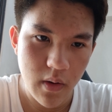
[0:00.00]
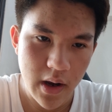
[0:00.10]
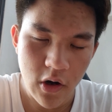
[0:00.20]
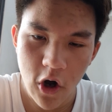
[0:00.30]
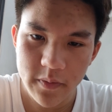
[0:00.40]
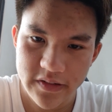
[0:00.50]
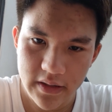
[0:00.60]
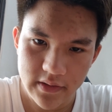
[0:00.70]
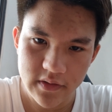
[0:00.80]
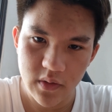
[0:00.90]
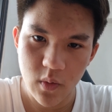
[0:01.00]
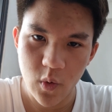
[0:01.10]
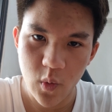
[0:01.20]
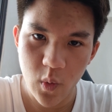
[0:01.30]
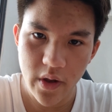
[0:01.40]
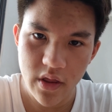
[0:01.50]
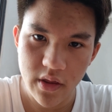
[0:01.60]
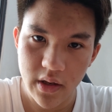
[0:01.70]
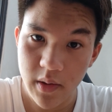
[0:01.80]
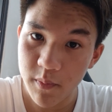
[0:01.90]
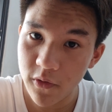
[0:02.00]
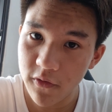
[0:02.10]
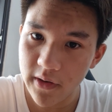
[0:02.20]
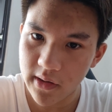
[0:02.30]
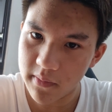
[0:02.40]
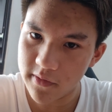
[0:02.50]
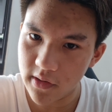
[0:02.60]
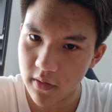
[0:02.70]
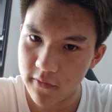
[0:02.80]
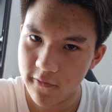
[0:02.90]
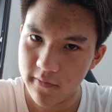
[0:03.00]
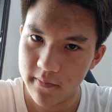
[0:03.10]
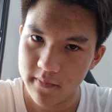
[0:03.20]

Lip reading: and obsess with improving themselves,